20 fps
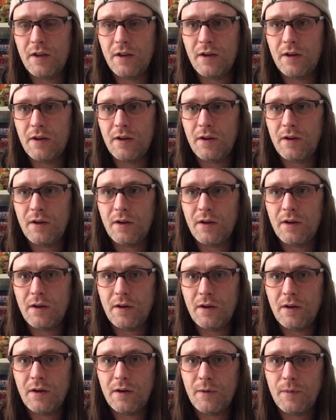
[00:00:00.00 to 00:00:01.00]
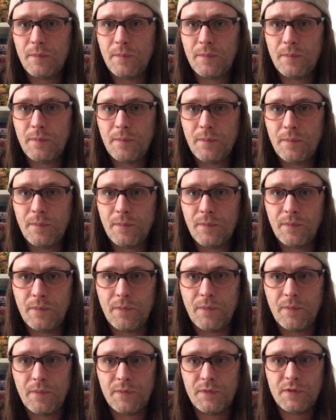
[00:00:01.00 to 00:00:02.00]

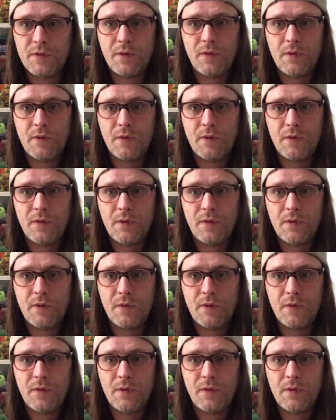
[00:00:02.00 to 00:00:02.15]
[no speech]